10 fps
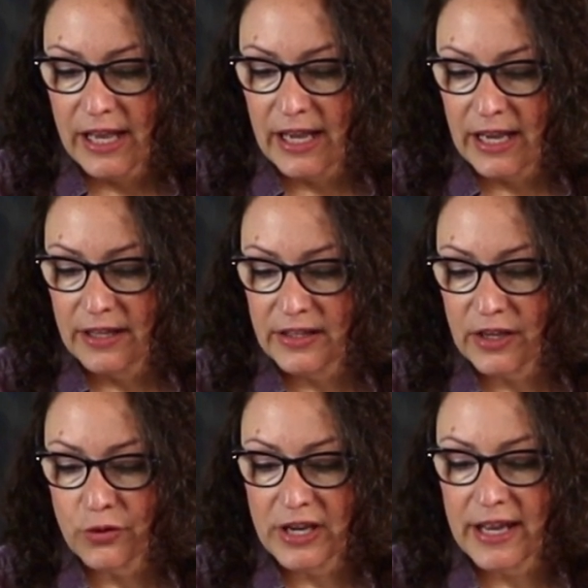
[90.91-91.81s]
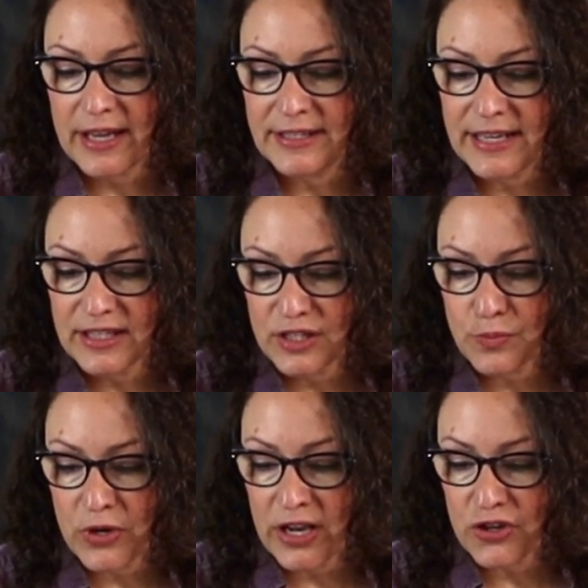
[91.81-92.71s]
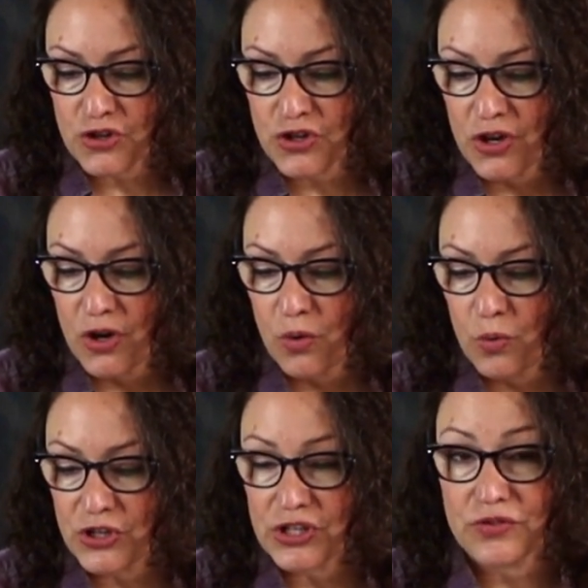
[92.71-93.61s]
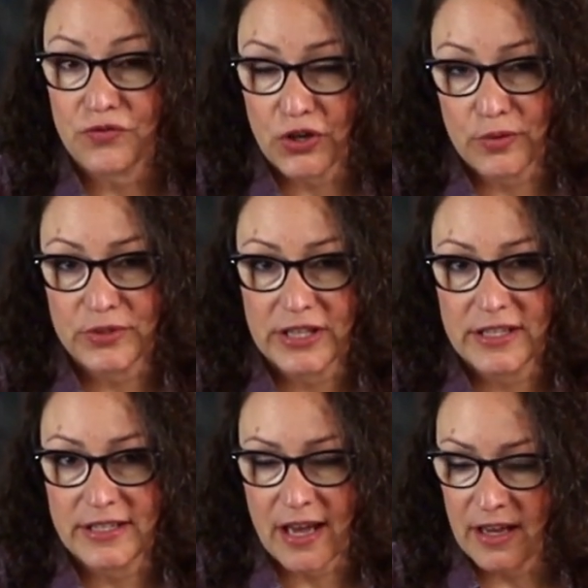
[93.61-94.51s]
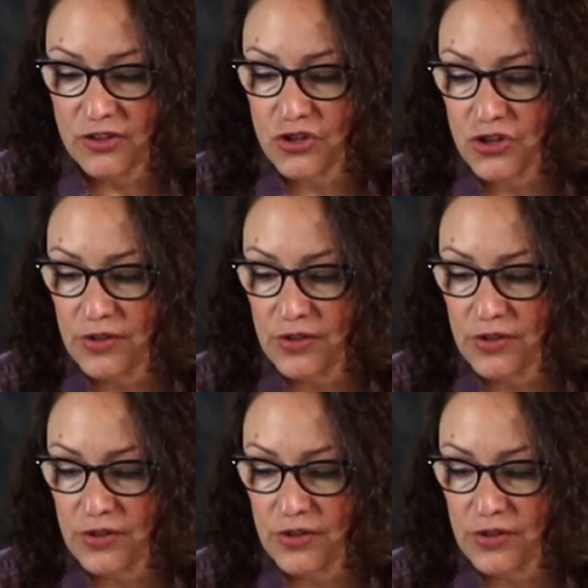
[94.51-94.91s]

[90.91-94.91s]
and they create a dense brush which is firm to the touch